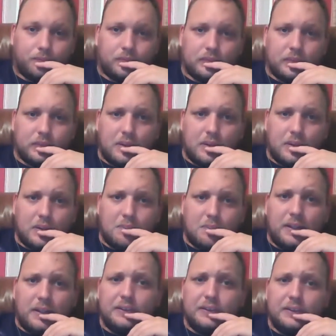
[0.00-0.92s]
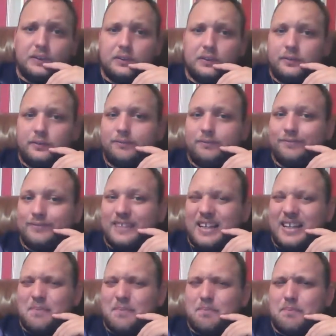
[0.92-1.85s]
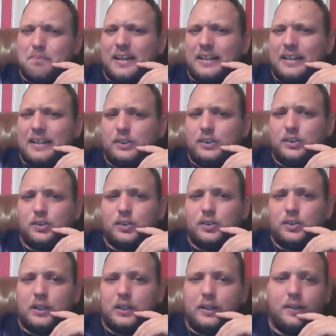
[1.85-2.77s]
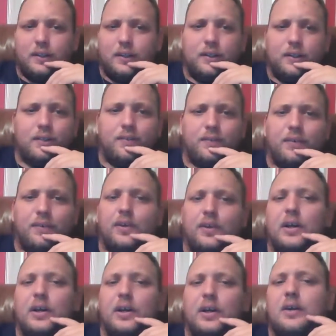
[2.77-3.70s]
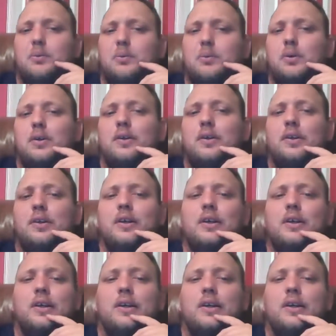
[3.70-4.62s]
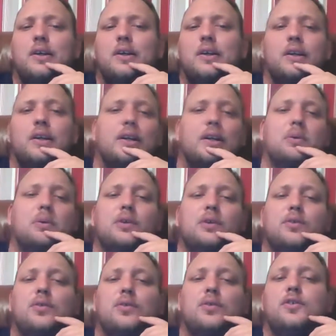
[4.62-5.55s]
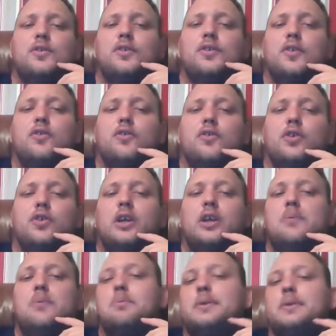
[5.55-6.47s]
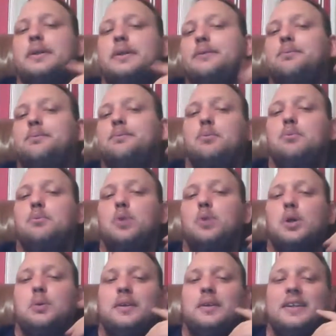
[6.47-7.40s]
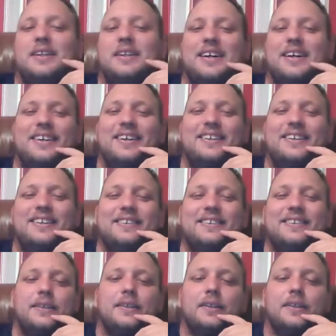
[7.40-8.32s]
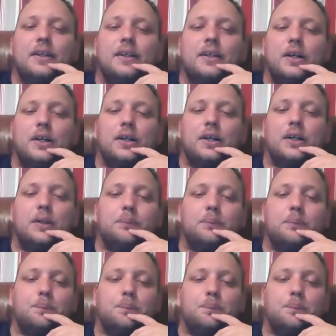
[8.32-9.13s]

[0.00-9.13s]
I might try to figure out how to put Canary on my CR48, but probably not. But